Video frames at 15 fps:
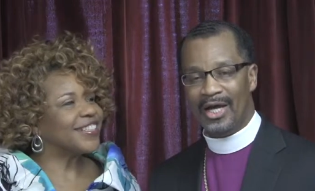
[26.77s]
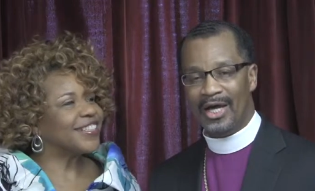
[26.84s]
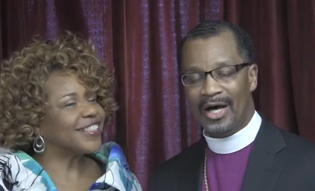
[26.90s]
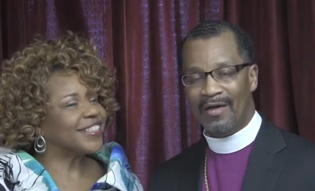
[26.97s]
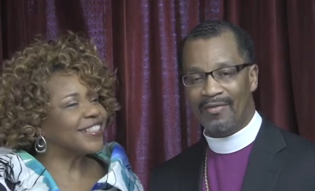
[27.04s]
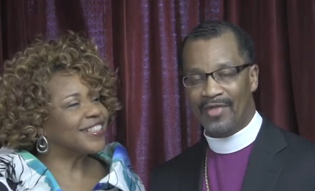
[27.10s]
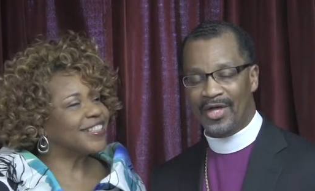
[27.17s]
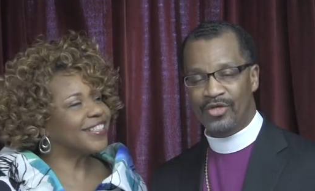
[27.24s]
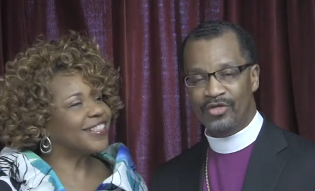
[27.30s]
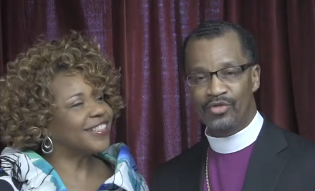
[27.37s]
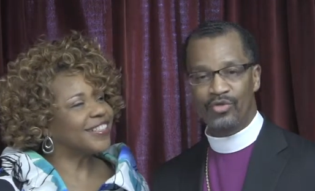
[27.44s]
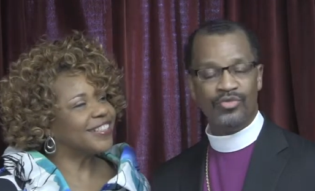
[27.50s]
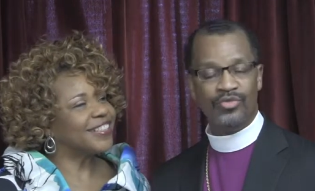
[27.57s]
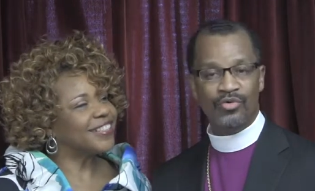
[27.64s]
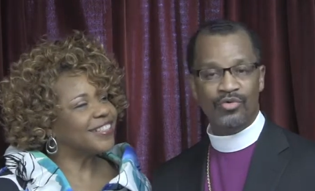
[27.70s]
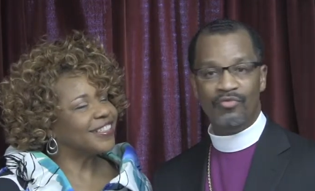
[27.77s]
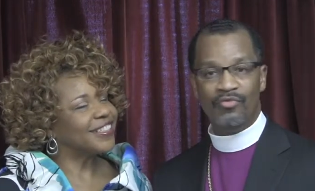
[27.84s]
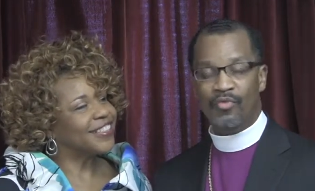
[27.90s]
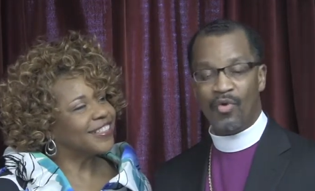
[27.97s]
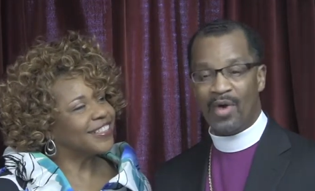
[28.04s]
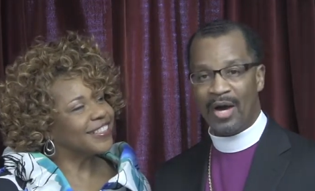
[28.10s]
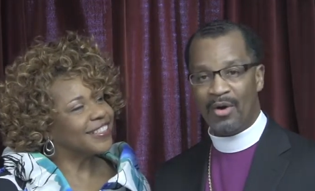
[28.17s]
Speaker 1: Uh, they do two to
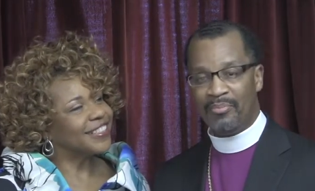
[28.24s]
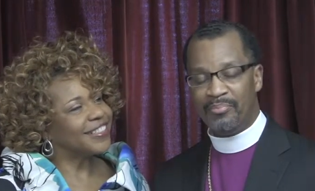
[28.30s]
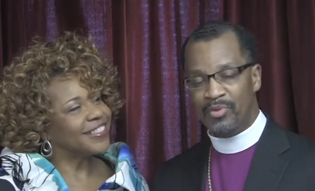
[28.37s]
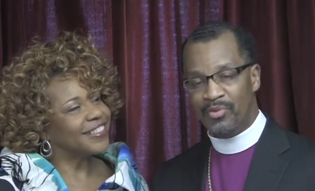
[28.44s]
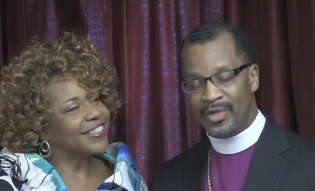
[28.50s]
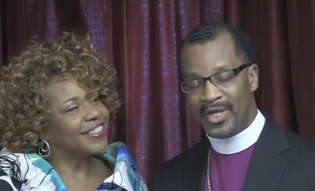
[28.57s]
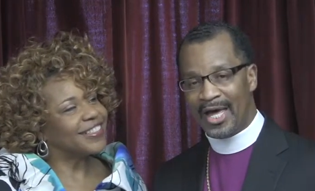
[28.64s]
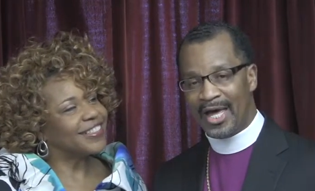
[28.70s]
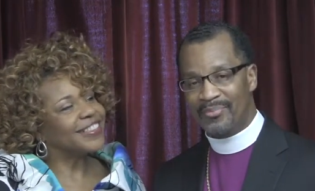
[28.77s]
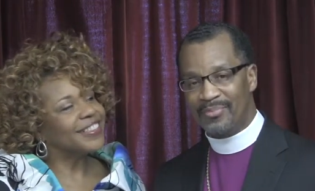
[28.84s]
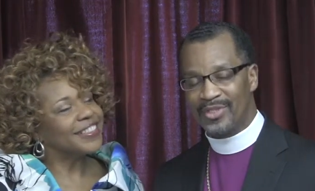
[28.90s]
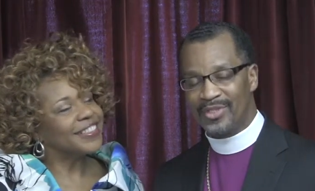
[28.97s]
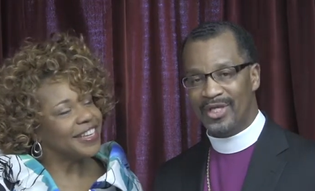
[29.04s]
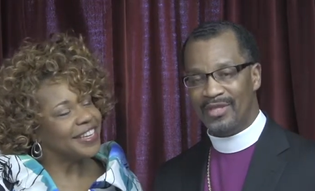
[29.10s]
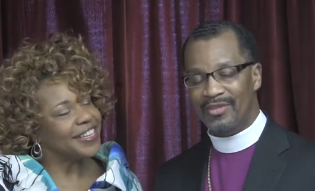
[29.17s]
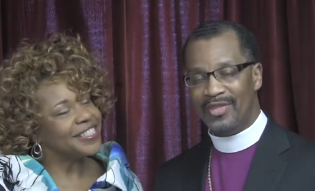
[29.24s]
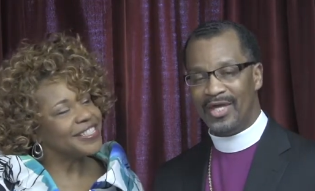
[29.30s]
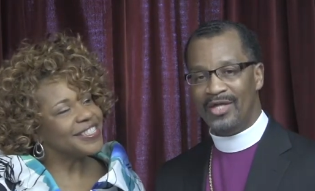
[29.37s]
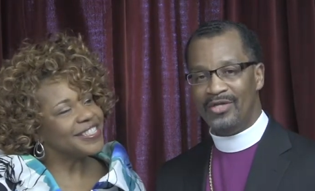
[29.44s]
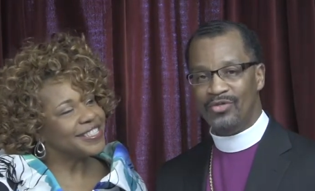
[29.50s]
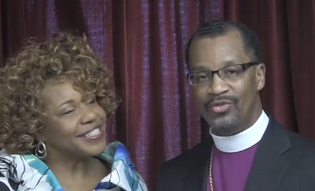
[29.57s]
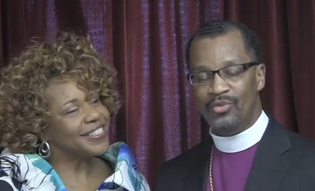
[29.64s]
four hour boot camps.
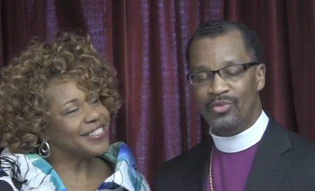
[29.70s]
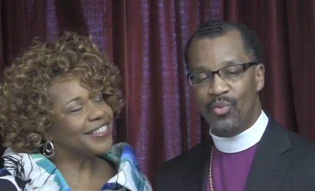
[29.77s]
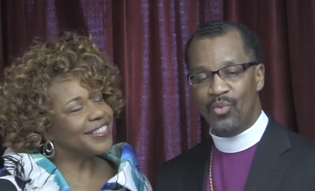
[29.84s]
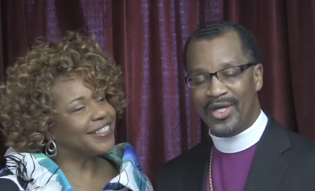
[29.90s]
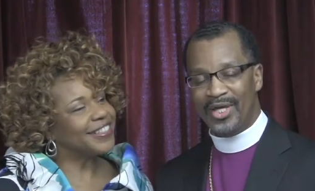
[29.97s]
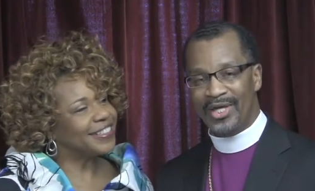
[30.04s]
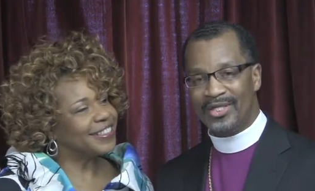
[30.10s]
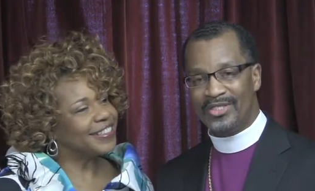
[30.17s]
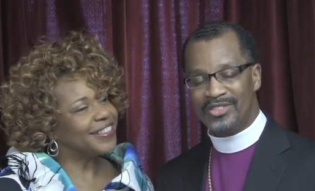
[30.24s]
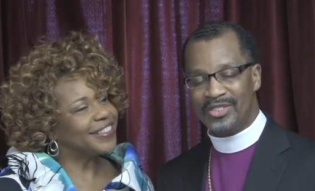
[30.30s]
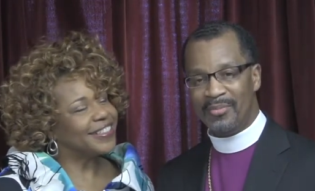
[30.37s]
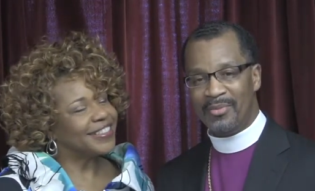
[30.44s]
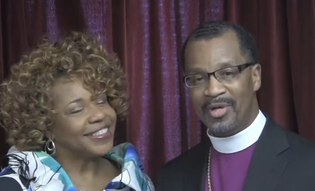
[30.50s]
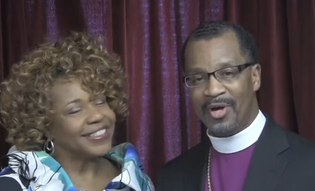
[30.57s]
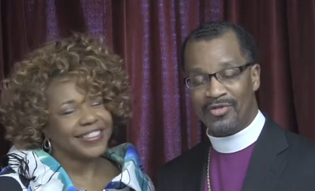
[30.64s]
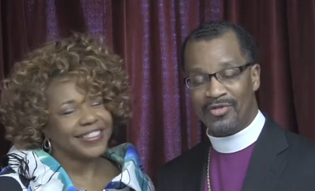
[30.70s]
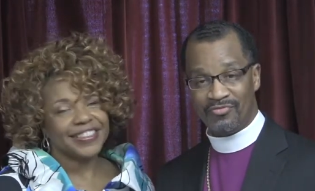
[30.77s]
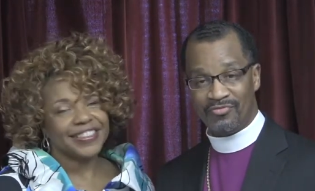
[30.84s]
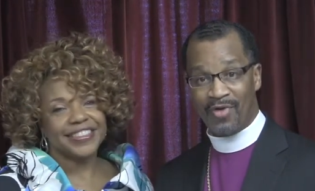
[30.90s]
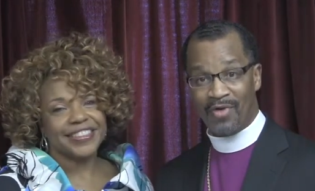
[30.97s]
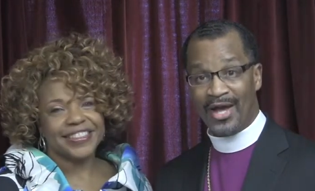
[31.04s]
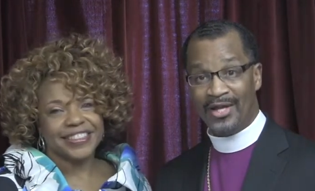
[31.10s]
They do weekend seminars, a
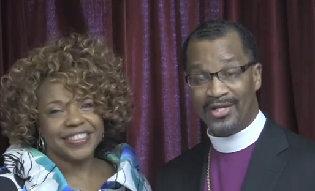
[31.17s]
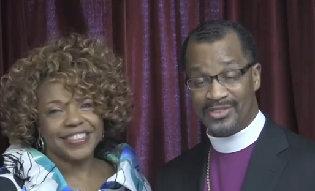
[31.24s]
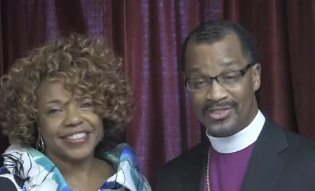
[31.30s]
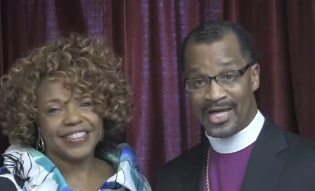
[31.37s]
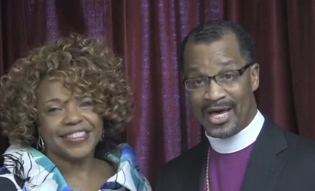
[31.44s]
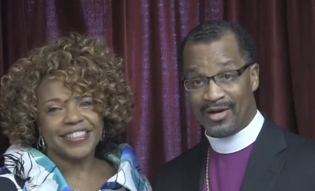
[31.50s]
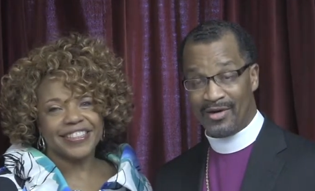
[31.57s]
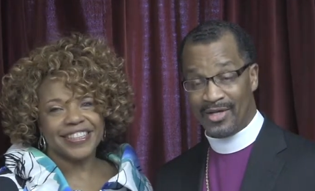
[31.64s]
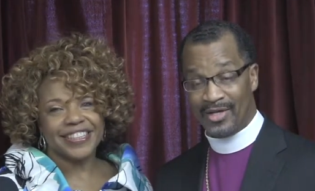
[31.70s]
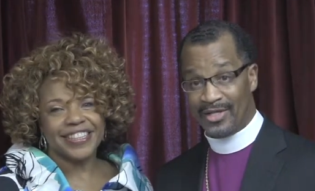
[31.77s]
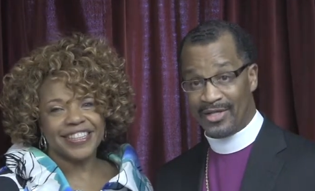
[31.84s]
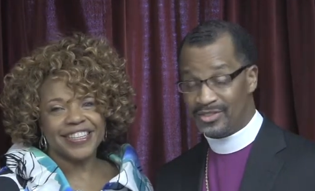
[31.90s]
Friday and Saturday a